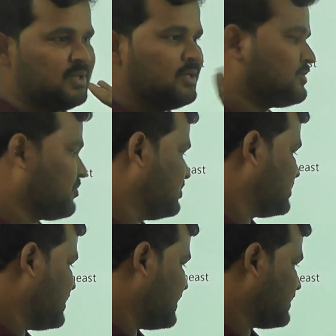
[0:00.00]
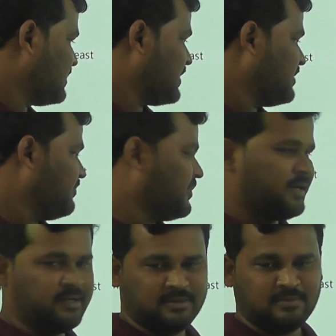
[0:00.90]
So question directly came
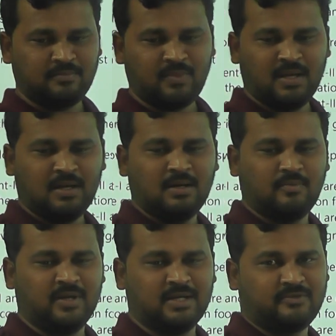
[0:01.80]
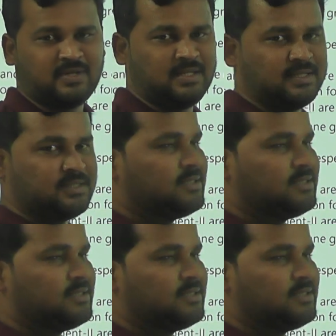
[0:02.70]
here. Then after that,